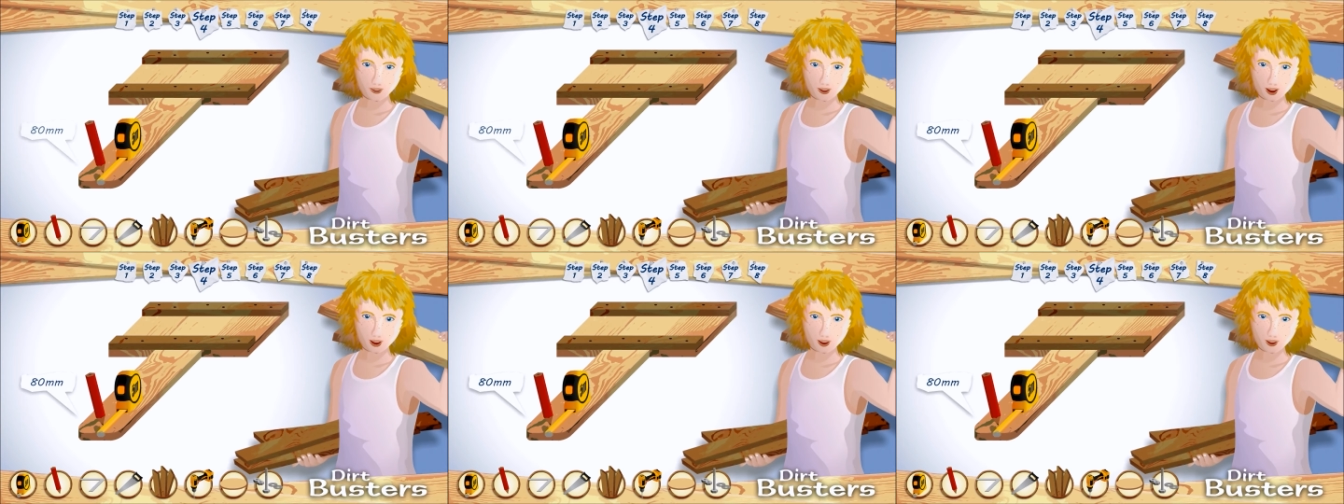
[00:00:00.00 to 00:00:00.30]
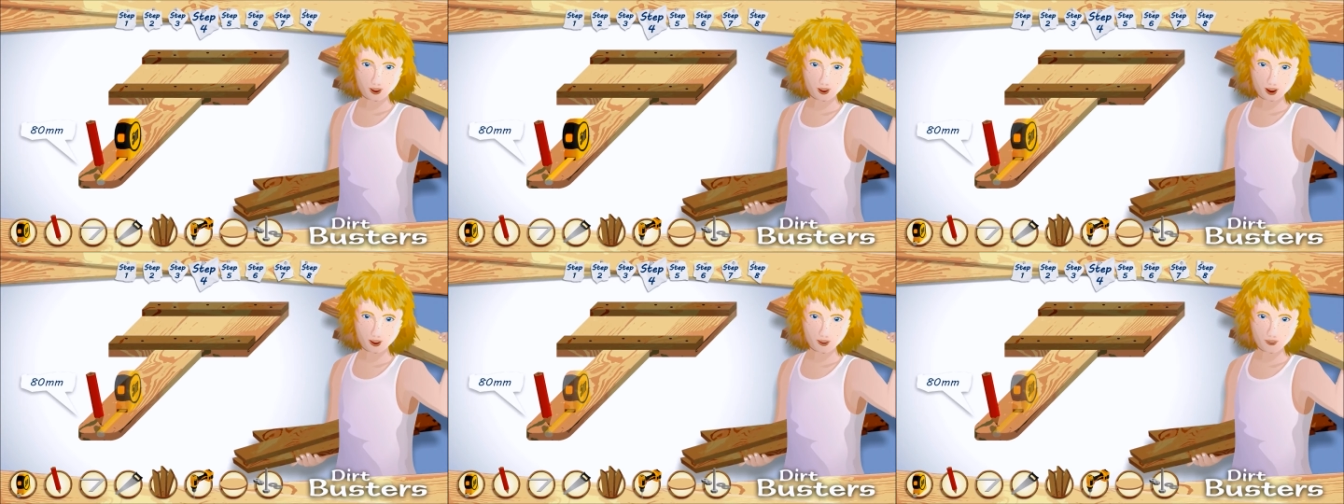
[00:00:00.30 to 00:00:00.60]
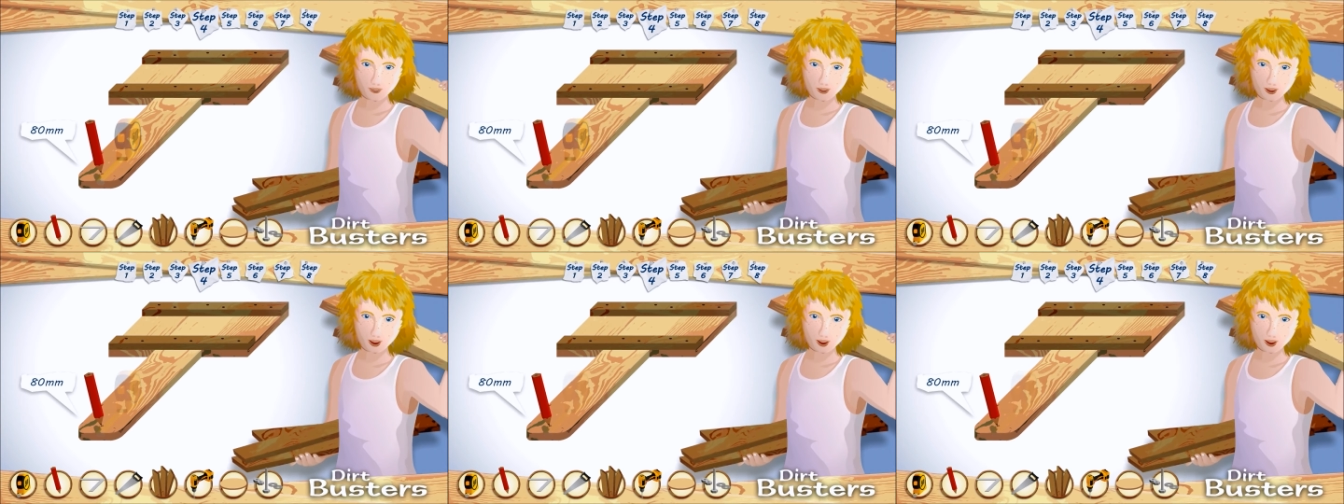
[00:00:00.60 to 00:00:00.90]
from the tip
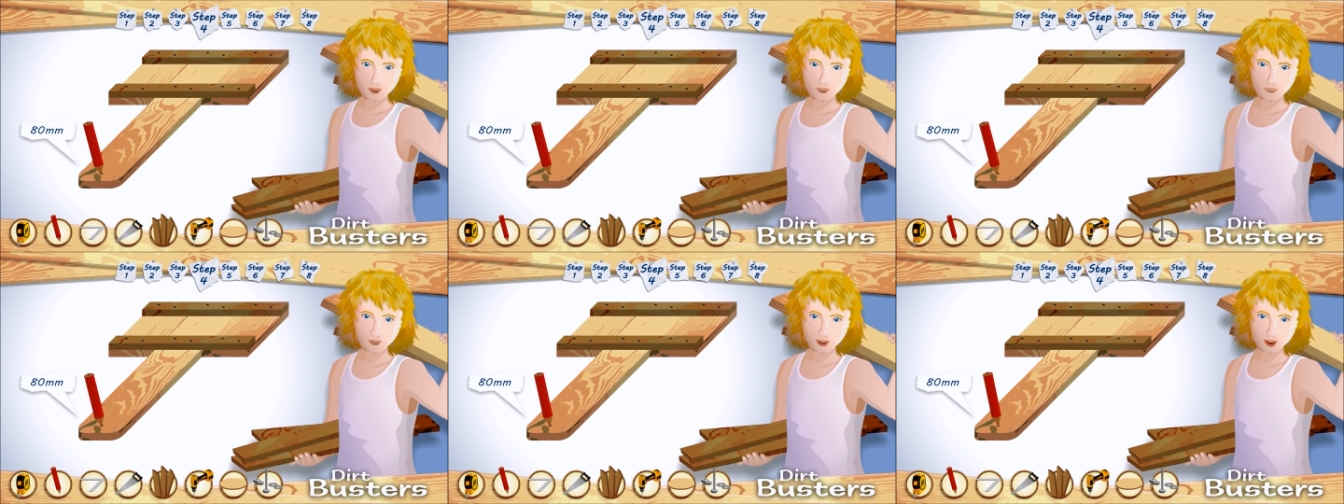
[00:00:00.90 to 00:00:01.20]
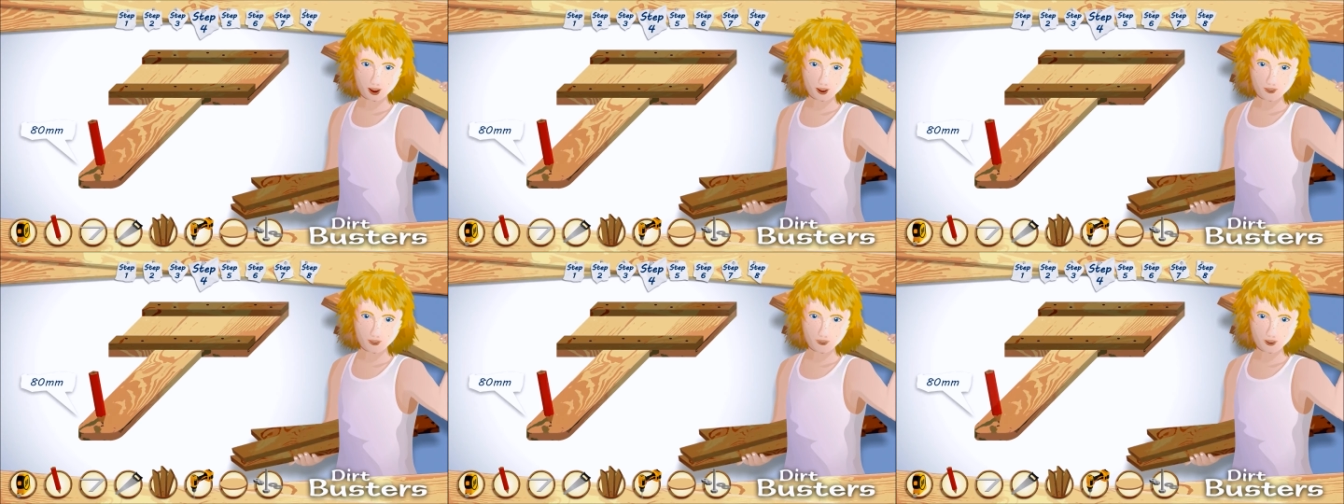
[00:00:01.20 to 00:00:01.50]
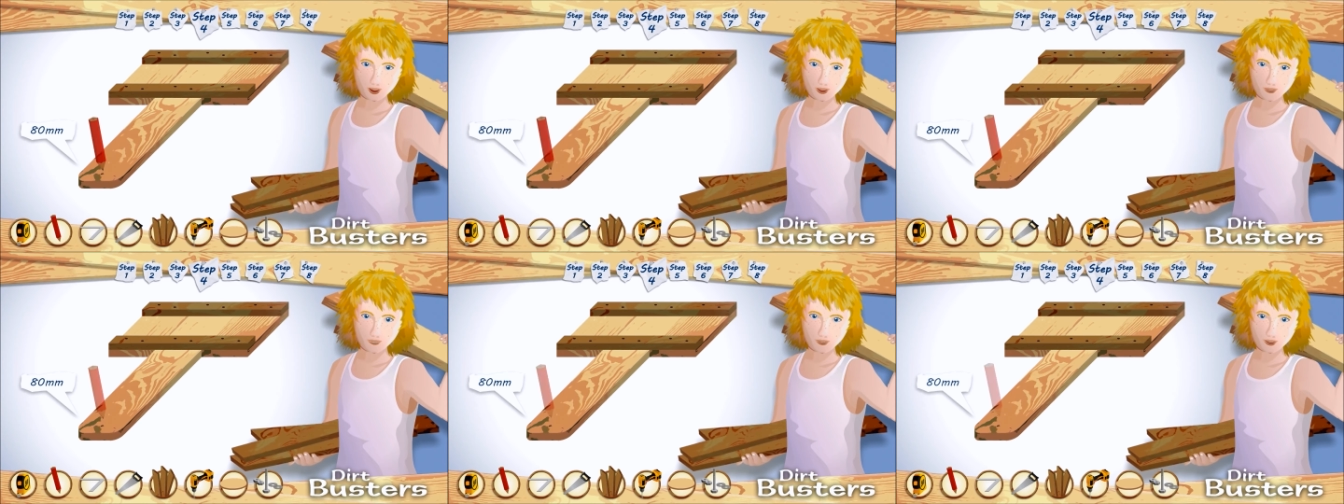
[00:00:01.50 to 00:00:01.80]
of your belly board
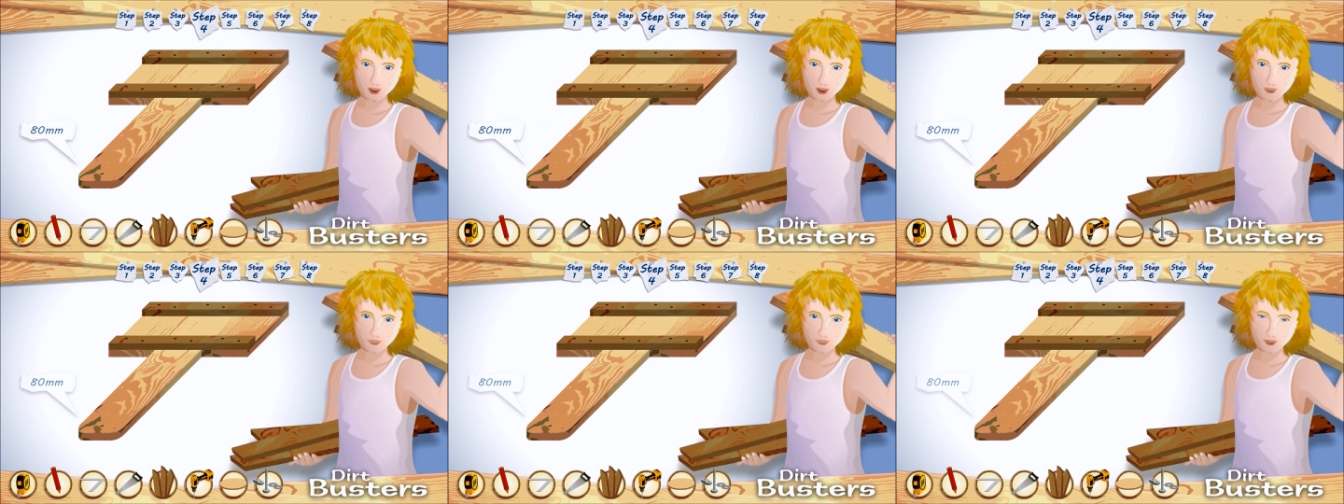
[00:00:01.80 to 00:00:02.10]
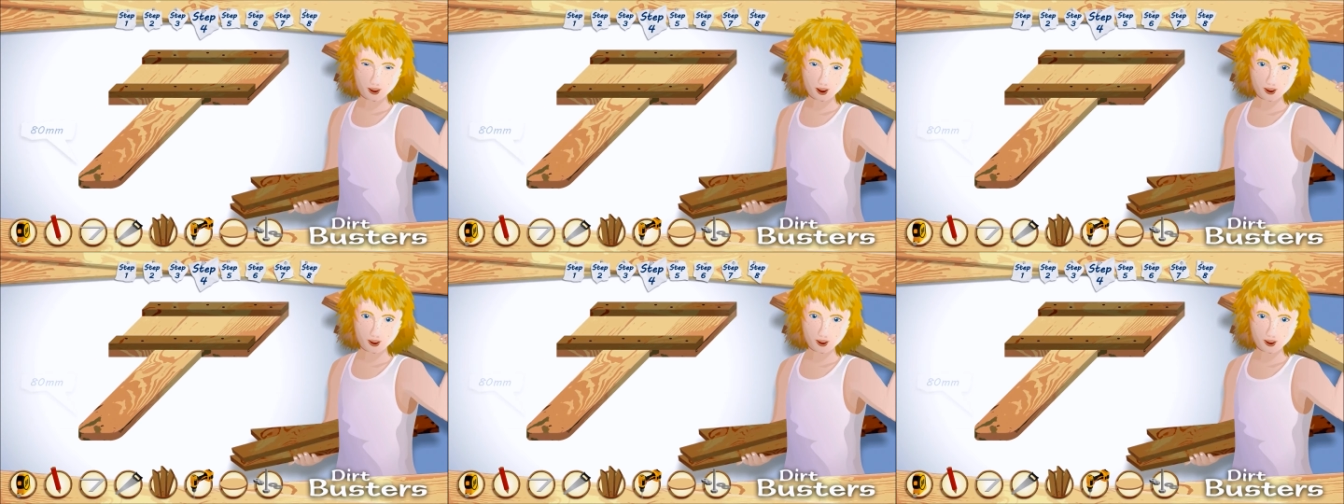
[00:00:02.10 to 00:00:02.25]
and mark a dot